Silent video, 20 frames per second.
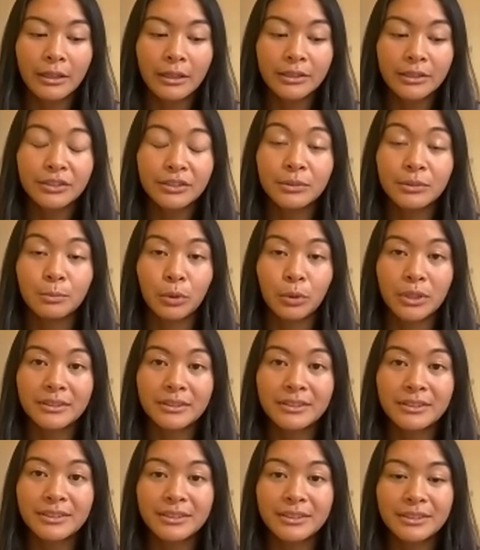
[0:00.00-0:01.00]

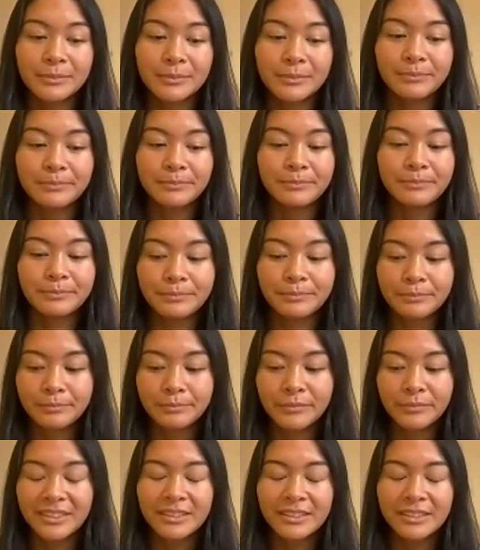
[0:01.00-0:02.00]
sports
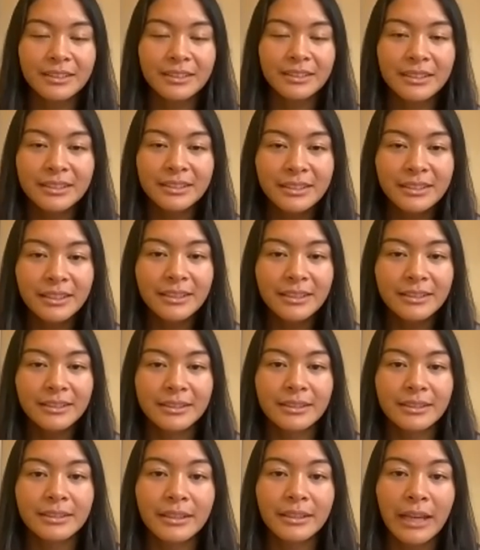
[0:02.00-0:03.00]
statistics
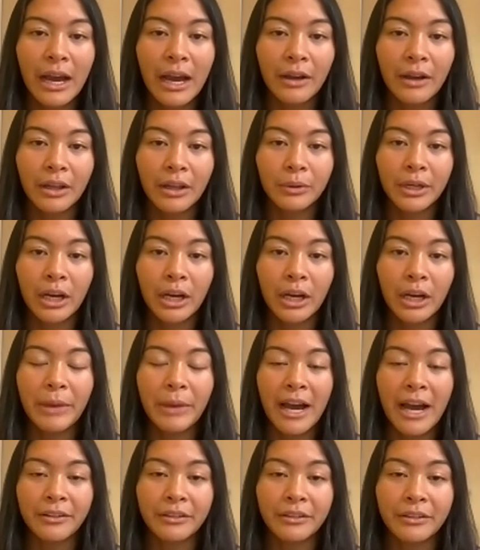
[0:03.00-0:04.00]
and how that would help
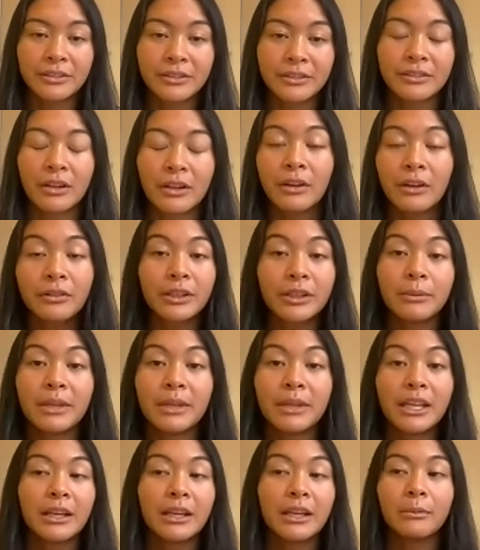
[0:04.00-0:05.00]
athletes, not only
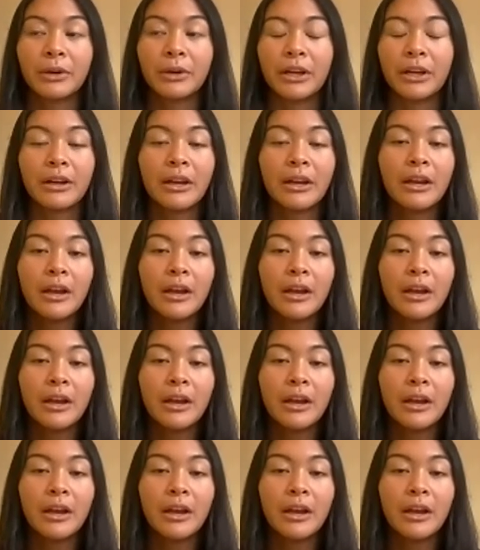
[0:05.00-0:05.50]
me, but